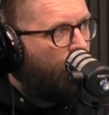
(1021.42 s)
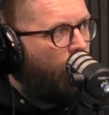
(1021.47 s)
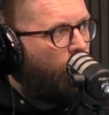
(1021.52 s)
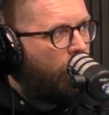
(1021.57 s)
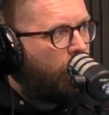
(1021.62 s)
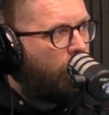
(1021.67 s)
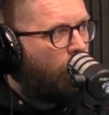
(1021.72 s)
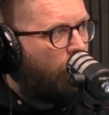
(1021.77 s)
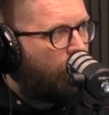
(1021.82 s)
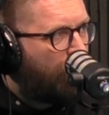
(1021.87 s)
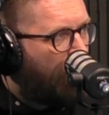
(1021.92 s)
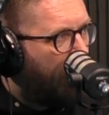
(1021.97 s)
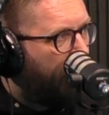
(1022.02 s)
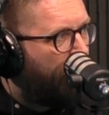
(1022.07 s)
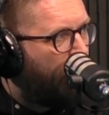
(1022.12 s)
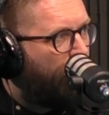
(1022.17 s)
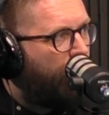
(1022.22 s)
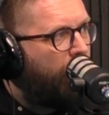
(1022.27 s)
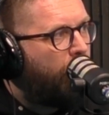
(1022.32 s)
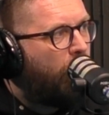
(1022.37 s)
What was going
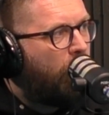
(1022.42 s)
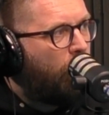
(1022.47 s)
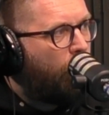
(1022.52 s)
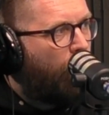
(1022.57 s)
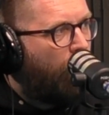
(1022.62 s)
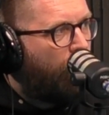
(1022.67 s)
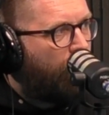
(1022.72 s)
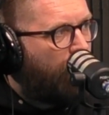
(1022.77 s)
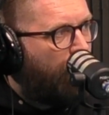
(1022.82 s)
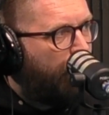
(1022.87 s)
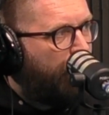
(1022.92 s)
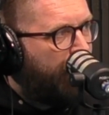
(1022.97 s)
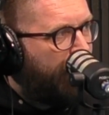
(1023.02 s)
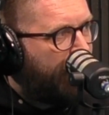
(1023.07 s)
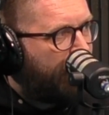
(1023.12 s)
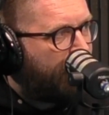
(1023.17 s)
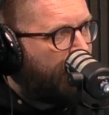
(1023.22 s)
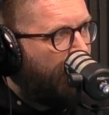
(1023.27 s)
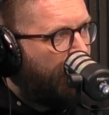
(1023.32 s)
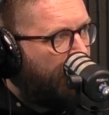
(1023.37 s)
through your head when you woke up the
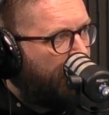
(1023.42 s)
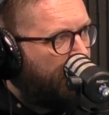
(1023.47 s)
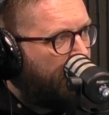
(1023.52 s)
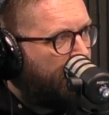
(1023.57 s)
next day?